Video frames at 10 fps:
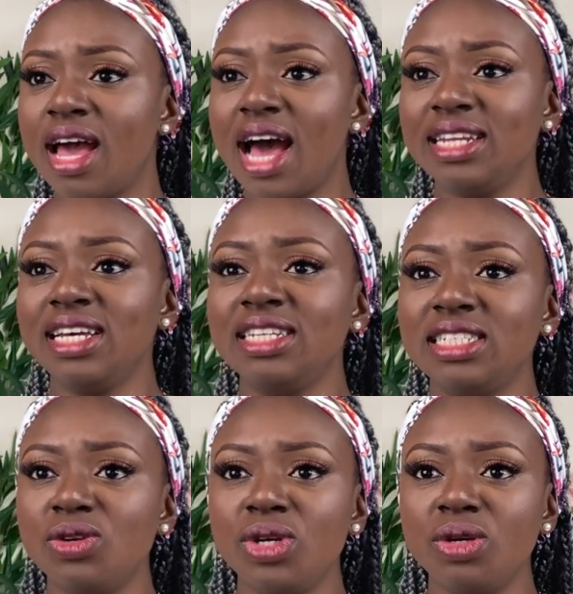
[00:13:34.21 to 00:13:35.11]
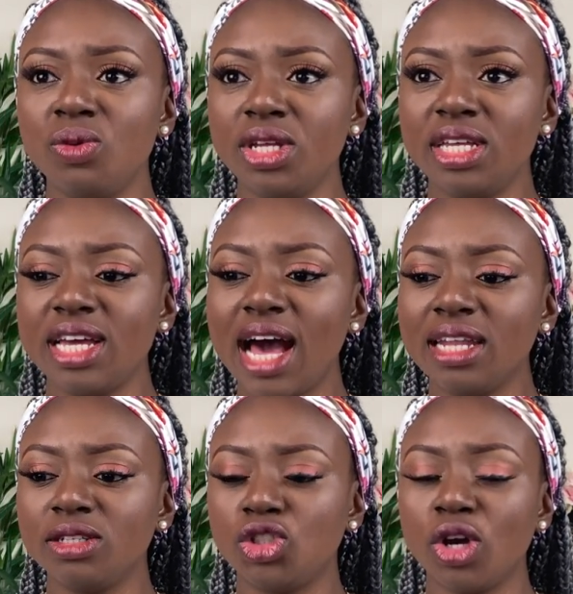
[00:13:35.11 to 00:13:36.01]
And then he
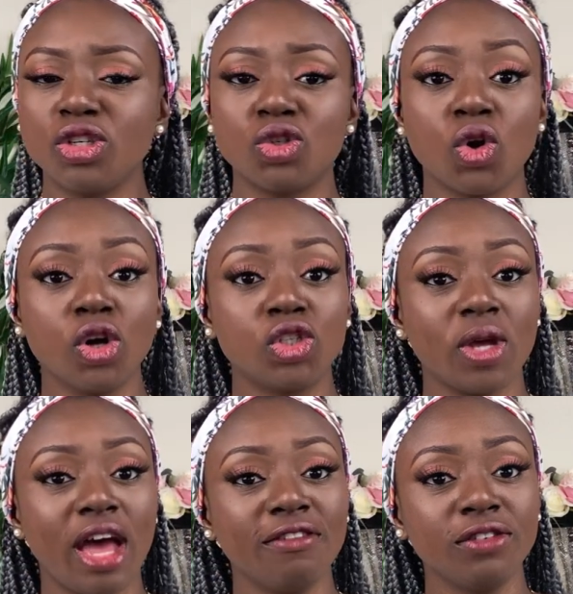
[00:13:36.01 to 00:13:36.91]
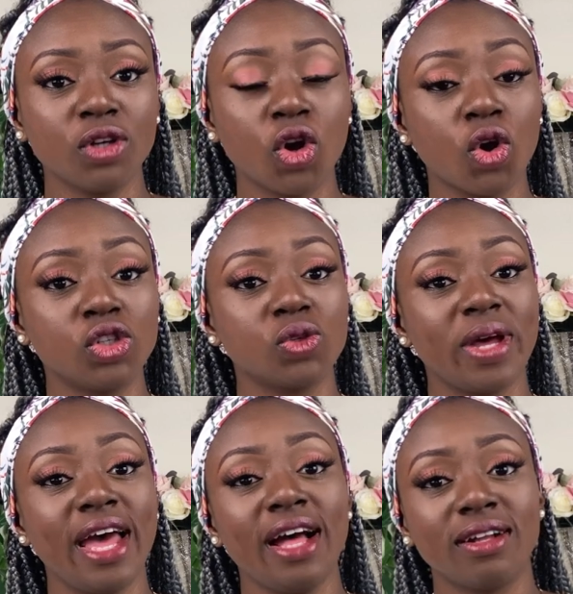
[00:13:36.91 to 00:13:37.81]
had a choice to go to heaven or go to
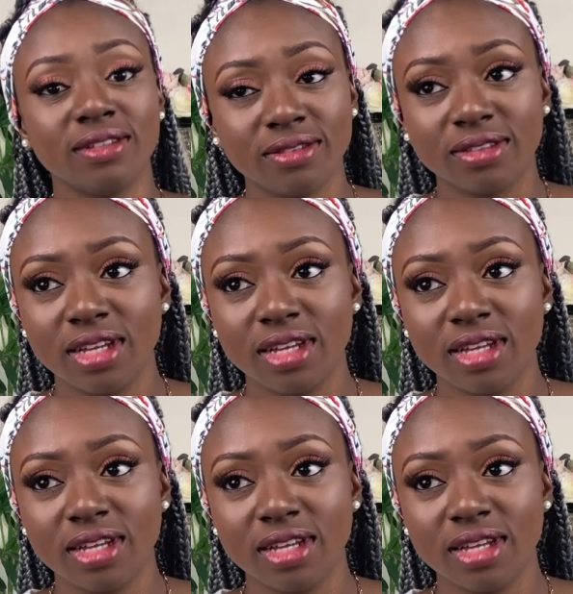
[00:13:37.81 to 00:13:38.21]
hell.